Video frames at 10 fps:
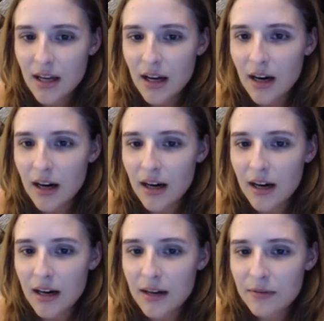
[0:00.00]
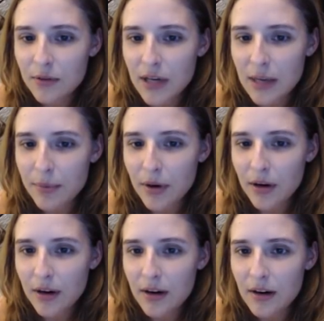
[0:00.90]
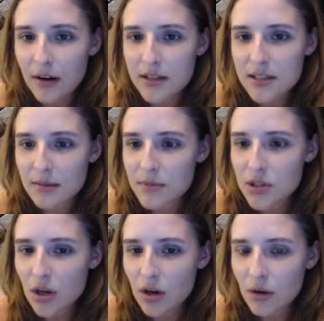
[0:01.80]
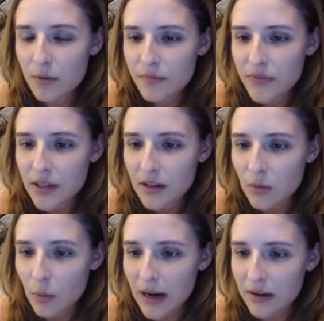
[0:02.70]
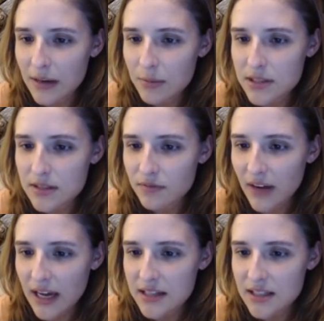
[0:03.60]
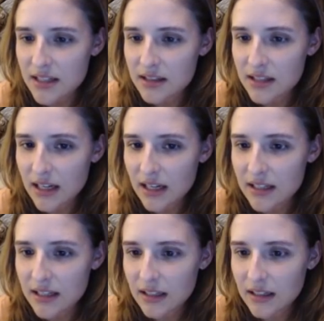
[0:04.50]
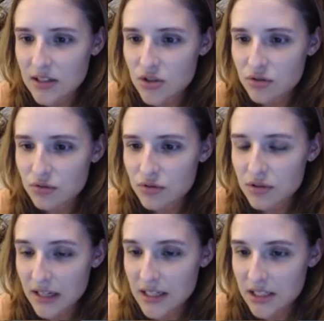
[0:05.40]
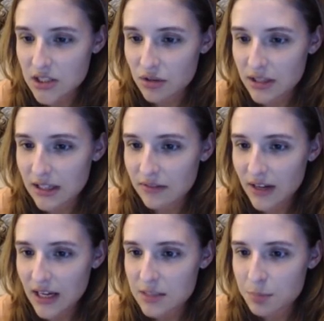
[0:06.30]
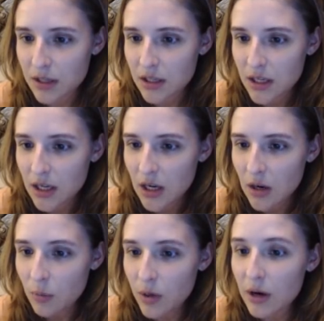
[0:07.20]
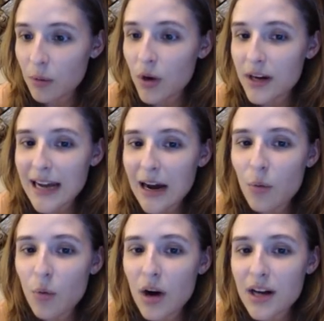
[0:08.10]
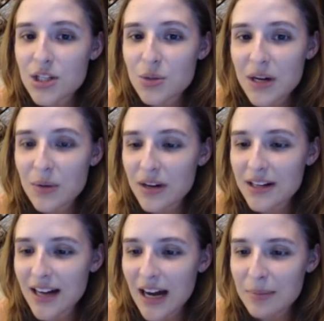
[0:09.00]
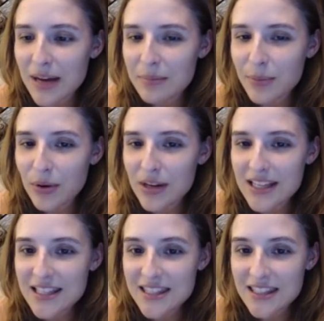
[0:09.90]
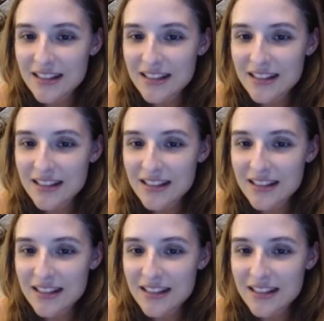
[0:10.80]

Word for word: Uh, Runite Bar, awesome. So, wow, that was fast. I didn't think I'd get 96 strength that fast, but we're one now, 121 combat, boys.